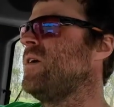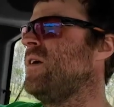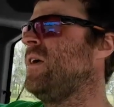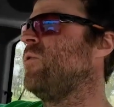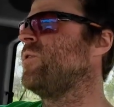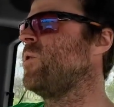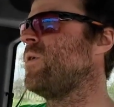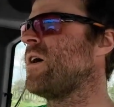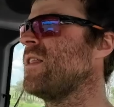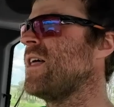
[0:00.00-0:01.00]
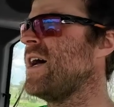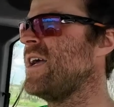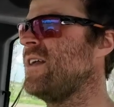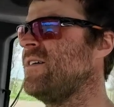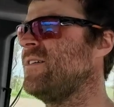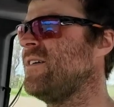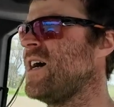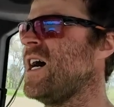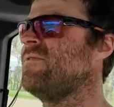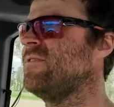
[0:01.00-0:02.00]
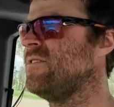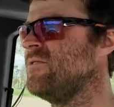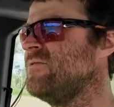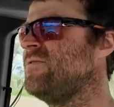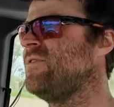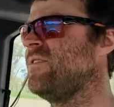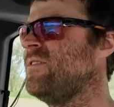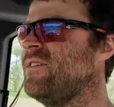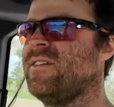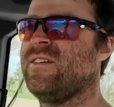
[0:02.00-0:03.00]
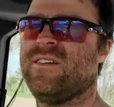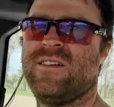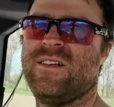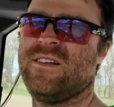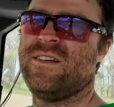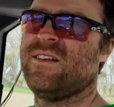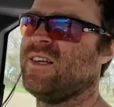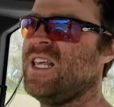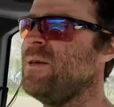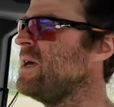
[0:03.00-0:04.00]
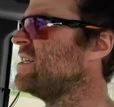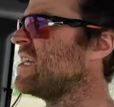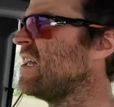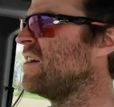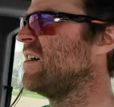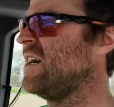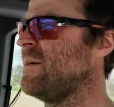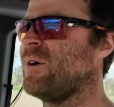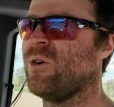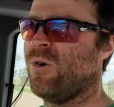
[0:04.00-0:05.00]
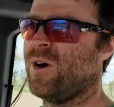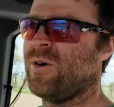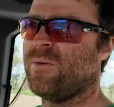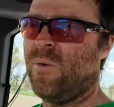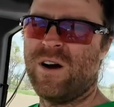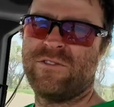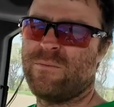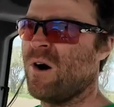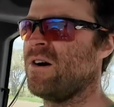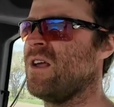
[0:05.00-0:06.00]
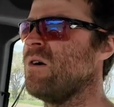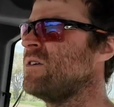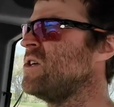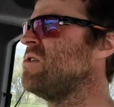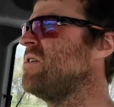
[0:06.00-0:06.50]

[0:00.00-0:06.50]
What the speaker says: they ordered one online off of eBay seller, and I'm going to order one from RDO too,